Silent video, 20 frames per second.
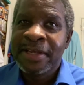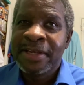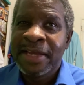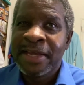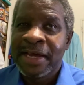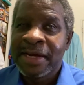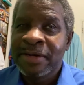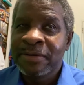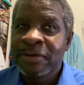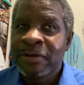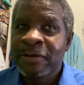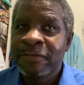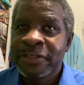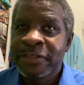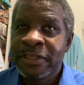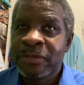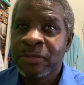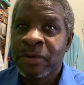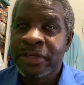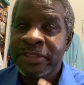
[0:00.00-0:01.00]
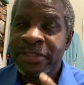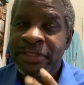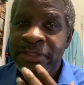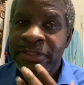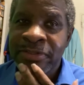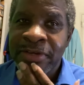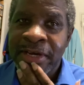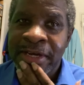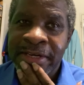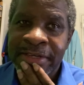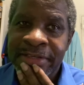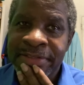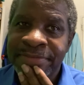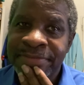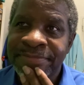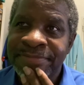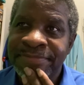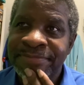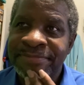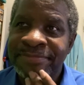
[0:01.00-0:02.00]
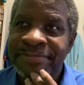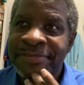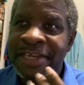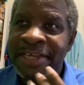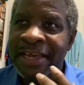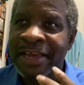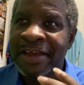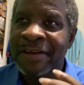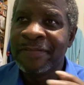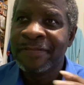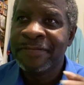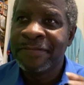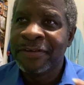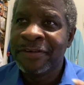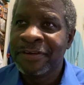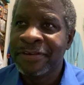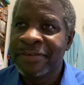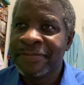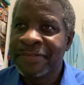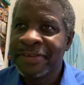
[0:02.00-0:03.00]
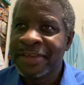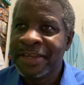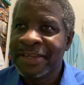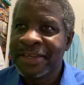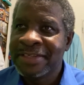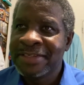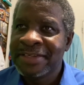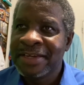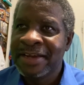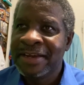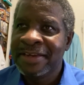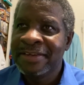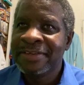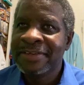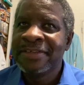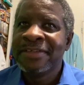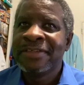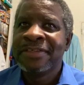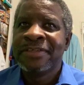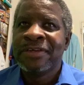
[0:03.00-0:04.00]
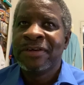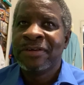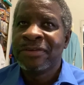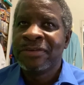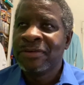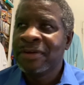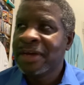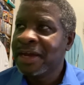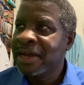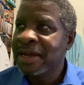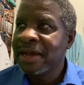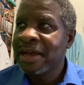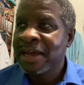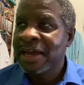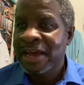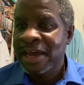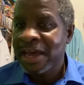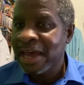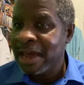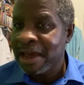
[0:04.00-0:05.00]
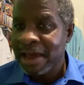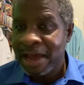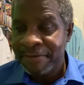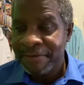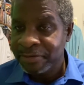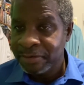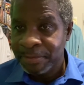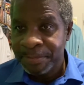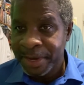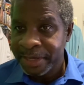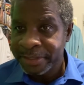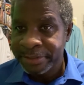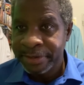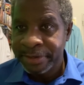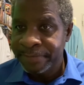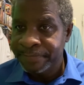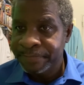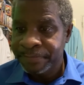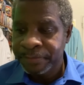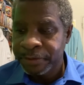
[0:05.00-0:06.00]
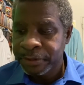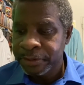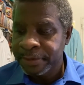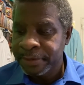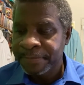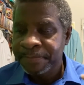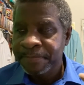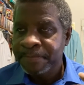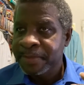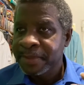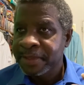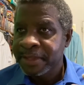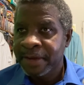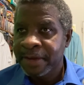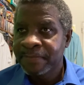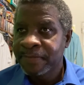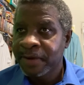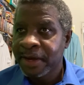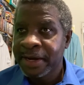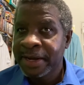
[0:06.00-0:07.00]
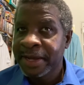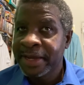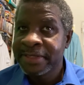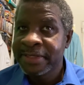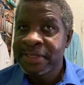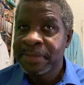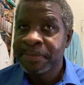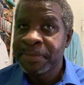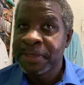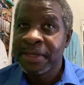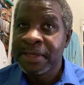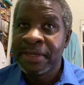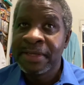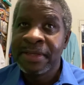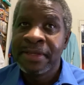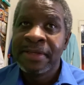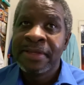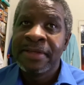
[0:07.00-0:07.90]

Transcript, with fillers: Now, I don't know if she wants to try to take out Vought from the inside, although I, I, I have to imagine that Vought, that Vought has something